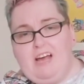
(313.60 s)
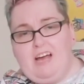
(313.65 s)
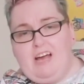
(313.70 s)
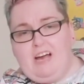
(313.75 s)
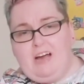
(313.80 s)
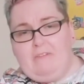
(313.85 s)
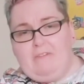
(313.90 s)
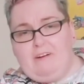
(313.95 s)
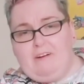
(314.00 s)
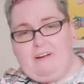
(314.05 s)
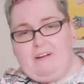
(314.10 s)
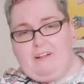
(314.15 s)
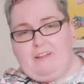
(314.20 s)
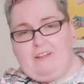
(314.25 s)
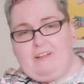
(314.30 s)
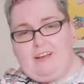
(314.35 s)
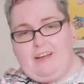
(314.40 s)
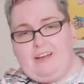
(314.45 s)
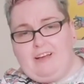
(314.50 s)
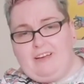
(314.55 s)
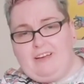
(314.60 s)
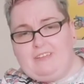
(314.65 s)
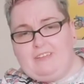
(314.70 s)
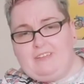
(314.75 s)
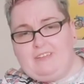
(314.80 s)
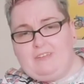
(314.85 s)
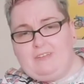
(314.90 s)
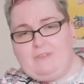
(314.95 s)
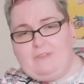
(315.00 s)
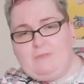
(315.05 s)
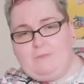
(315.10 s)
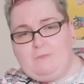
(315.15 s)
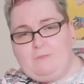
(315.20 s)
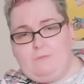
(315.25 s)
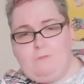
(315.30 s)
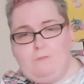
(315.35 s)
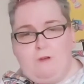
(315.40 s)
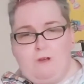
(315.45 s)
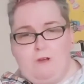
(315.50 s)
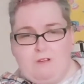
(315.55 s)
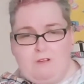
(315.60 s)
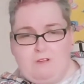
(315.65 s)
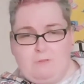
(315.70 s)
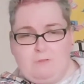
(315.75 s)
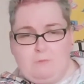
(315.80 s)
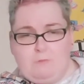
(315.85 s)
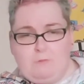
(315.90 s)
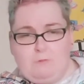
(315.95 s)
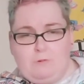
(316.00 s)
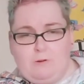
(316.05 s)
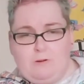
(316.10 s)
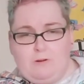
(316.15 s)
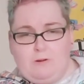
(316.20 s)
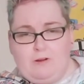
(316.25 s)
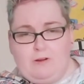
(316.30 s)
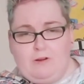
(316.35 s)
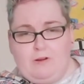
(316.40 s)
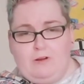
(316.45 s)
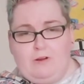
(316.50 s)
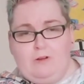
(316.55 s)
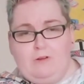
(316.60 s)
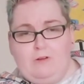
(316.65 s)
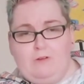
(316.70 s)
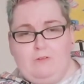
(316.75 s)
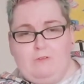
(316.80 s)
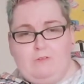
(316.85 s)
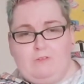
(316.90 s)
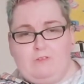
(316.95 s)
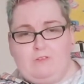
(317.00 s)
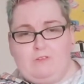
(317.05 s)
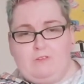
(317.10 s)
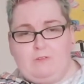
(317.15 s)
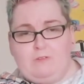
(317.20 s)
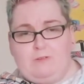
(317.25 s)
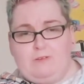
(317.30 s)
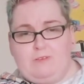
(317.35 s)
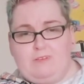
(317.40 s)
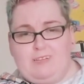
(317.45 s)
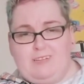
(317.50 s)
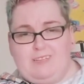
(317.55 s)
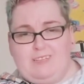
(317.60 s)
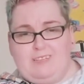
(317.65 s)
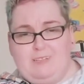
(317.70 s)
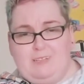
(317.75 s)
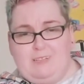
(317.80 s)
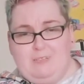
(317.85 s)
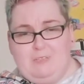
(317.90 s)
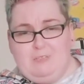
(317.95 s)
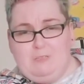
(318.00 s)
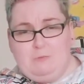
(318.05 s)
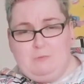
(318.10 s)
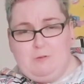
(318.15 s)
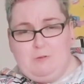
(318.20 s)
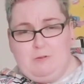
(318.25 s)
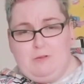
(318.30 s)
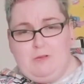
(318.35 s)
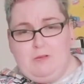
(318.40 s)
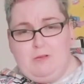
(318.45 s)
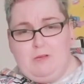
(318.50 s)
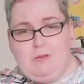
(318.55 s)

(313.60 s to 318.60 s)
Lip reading: I've had to ask a support worker for some assistance, but